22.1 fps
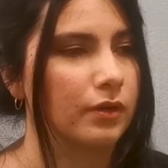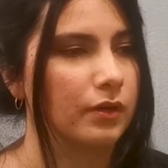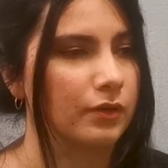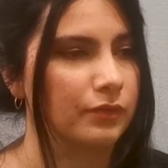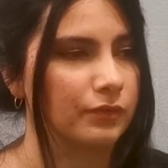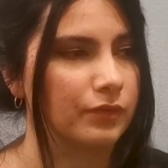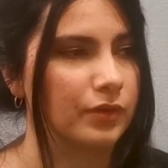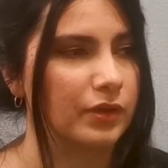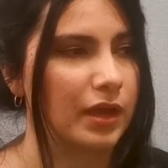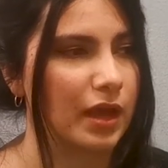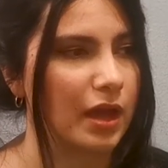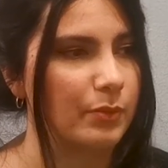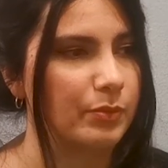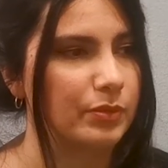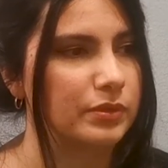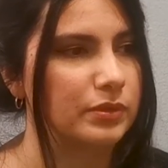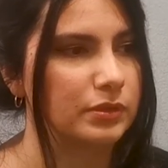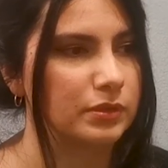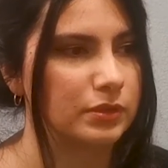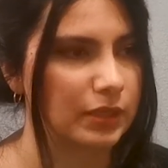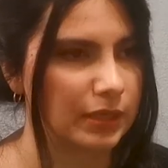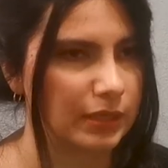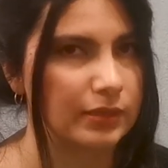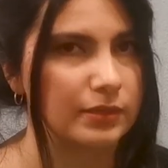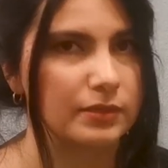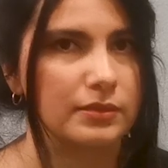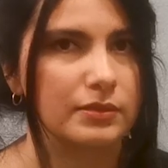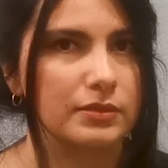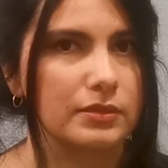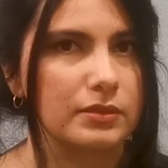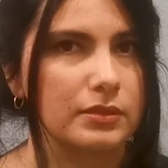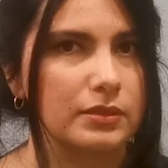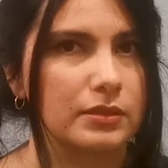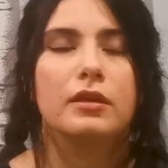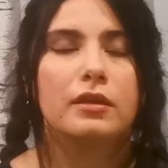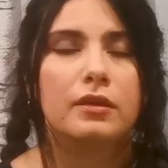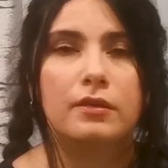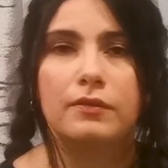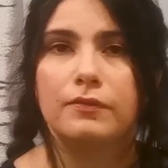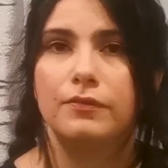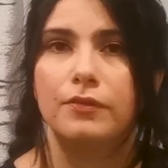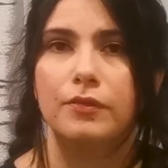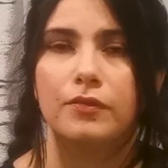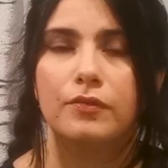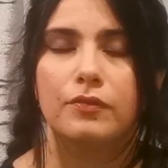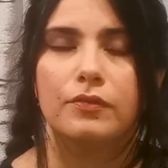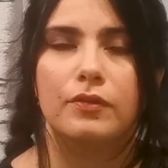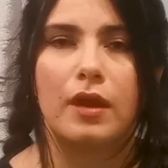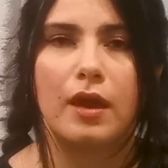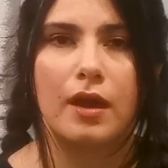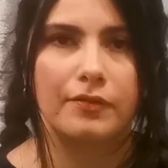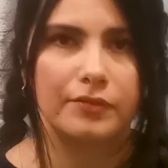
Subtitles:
of what happened next. If you've